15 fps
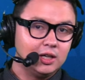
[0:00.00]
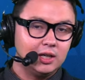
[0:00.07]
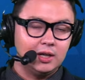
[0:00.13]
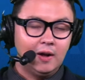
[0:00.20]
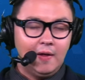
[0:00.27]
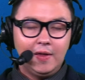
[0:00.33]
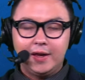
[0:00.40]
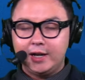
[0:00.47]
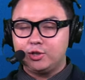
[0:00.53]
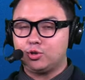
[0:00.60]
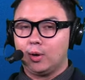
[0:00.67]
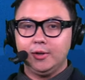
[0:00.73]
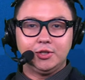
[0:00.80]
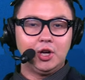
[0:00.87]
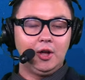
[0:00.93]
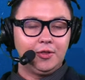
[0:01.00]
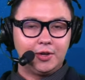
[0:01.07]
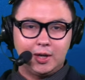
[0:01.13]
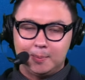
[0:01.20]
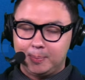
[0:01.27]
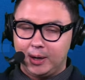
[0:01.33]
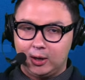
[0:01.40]
And he draws all the
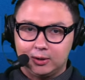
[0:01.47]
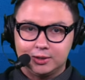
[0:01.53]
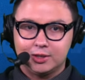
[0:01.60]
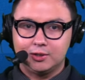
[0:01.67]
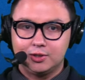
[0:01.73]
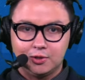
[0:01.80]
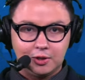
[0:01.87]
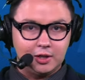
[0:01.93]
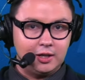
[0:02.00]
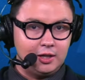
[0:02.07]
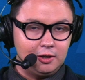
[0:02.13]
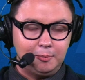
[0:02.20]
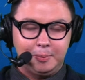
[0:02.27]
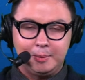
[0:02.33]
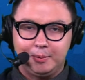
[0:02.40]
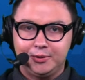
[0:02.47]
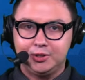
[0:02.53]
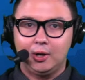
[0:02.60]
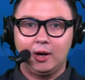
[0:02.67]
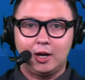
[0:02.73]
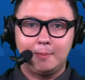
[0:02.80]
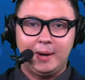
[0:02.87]
comparisons. You're going to hear people
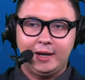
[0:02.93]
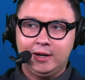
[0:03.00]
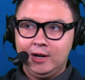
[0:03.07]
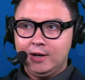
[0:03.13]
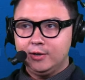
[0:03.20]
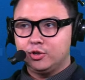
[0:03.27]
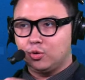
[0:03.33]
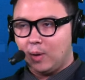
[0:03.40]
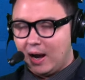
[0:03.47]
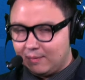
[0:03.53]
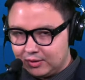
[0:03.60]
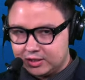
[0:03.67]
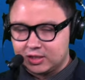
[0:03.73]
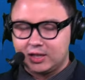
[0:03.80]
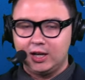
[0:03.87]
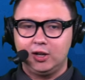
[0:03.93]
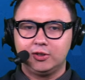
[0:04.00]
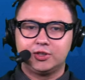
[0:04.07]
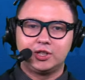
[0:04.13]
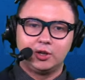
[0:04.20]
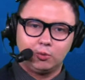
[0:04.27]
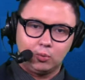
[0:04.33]
talk about Travis
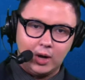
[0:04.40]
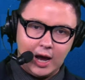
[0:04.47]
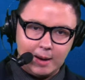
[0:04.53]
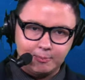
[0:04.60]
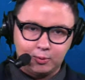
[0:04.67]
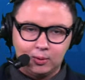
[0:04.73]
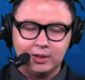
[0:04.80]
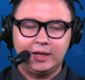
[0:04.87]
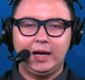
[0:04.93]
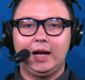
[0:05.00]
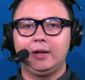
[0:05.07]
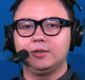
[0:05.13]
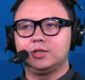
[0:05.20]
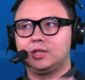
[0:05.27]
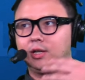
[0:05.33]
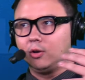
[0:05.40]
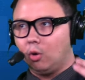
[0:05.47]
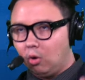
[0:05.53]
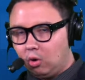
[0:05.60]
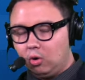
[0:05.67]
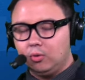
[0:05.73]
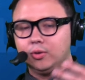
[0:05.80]
Kelce, Rob Gronkowski,
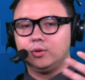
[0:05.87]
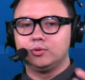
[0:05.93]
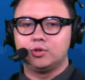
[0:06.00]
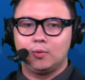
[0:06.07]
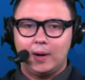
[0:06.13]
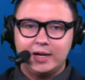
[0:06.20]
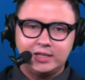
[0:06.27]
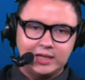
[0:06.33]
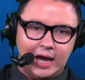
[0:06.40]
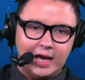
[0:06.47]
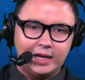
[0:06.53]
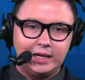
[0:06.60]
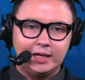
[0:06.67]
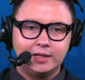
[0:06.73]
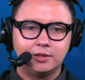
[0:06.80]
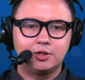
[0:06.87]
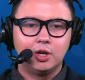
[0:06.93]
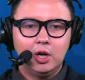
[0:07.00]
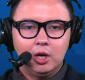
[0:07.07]
all those great tight ends